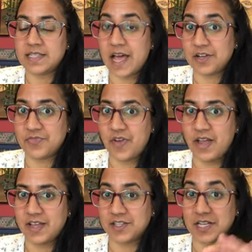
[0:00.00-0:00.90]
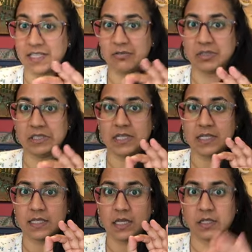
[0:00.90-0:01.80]
satisfying. It's got that really
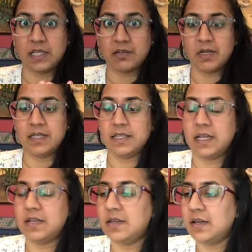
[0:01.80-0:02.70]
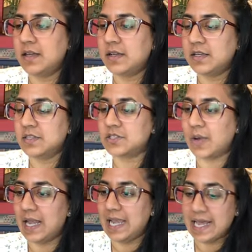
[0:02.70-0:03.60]
nice like click right at the end.
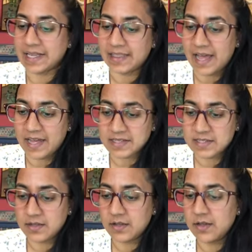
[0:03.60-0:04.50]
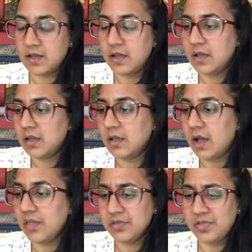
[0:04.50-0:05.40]
So I like that.
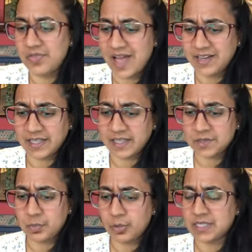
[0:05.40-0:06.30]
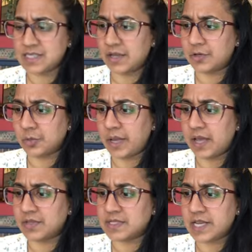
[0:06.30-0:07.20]
Other than that, like it's a pretty slender
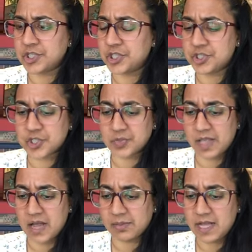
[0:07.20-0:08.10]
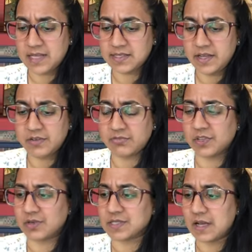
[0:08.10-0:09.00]
pen. The section is just black plastic,
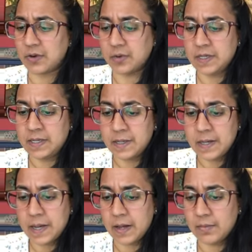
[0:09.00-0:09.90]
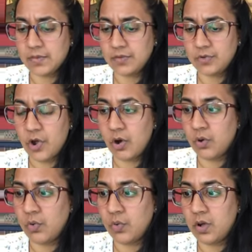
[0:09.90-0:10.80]
flares out. Um,
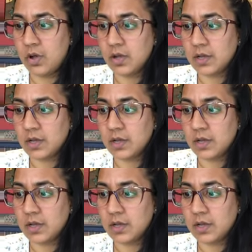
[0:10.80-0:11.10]
no